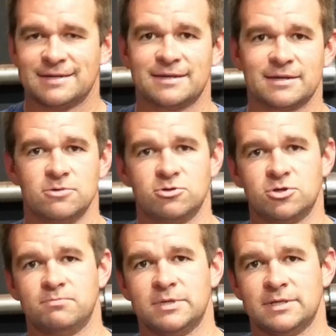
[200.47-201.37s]
You
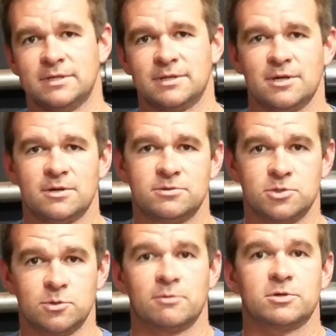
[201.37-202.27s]
should be
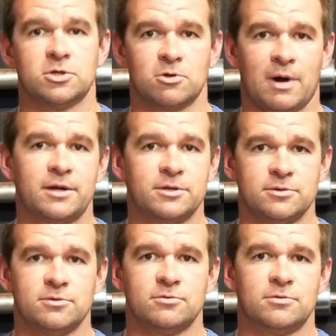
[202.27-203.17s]
doing what you know how to
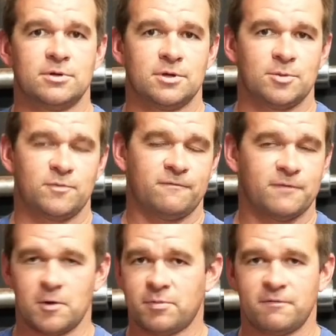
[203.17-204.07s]
do
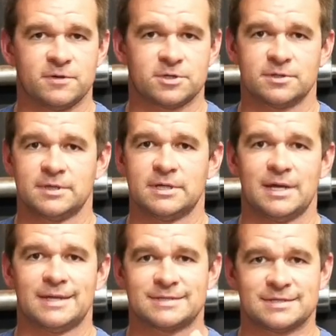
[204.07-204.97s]
very
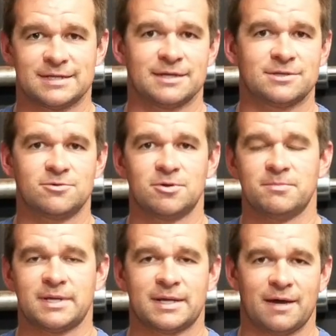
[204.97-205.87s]
proficiently and sticking to it and
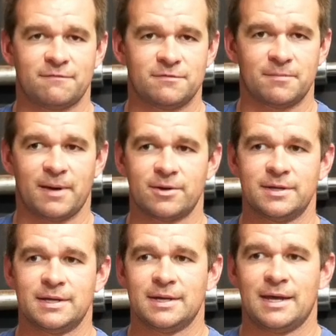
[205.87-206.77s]
be confident about
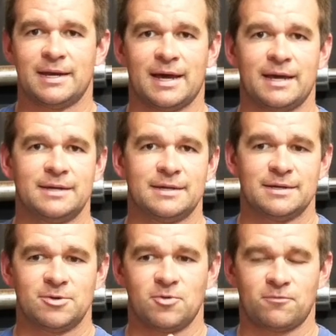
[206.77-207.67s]
it and not
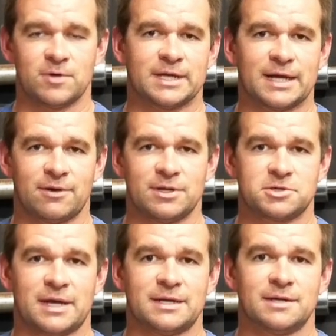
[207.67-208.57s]
freaking out and
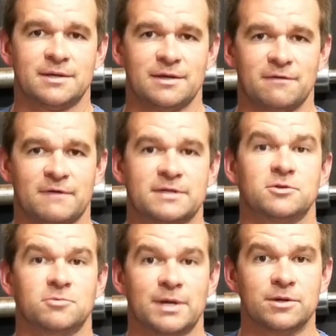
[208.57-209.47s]
trying to invent a
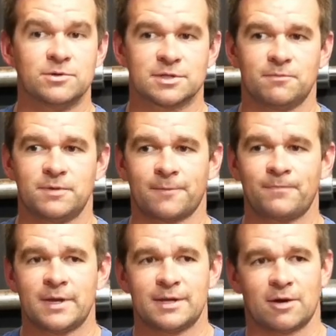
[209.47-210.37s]
new way to do something.
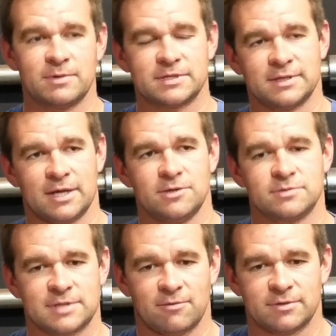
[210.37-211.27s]
Now, recently I
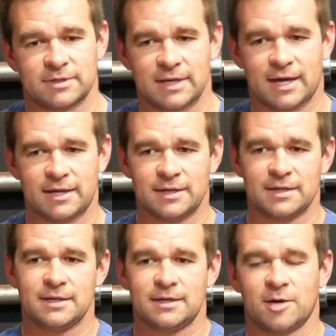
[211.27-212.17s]
used that with a guy,
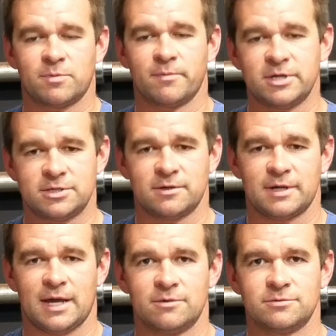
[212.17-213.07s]
a probationary
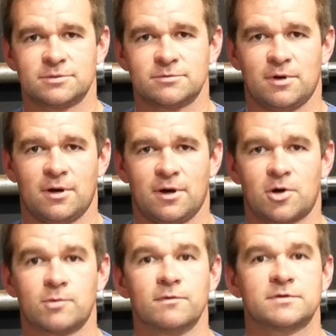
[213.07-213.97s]
guy who's on
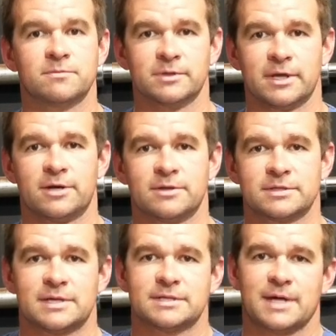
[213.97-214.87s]
a roof simulator, and he's
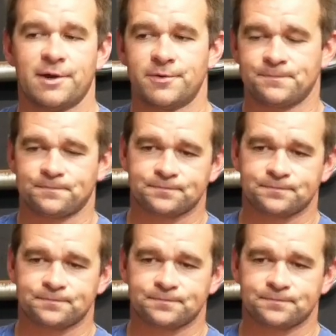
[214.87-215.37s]
getting tired.